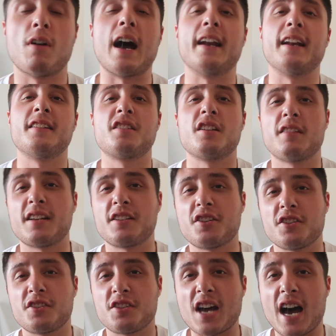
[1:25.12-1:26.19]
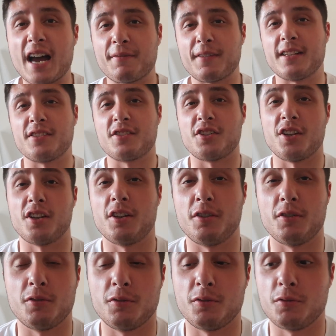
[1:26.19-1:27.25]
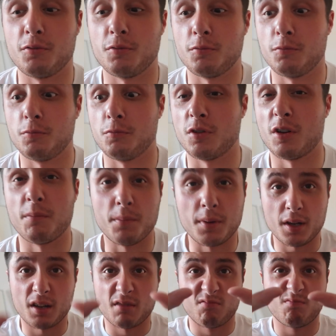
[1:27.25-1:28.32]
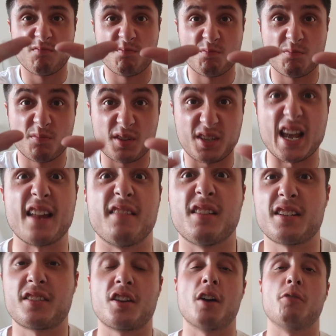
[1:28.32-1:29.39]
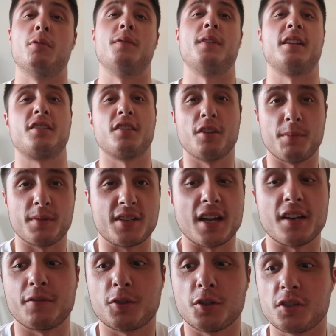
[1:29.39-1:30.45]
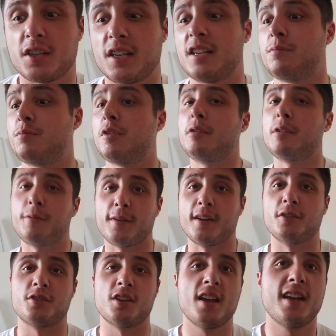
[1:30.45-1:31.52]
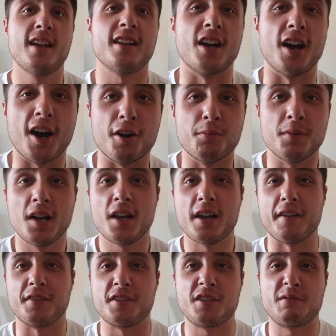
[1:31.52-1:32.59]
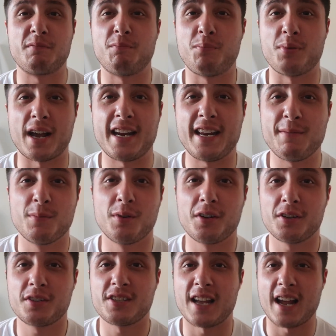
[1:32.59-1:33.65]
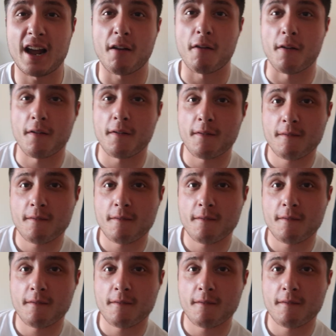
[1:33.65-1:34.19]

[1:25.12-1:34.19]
Right, so let's just dive into number 10. Let's go with it. So number 10, of course, it is Brewery Fields, the home of Spennymoor Town.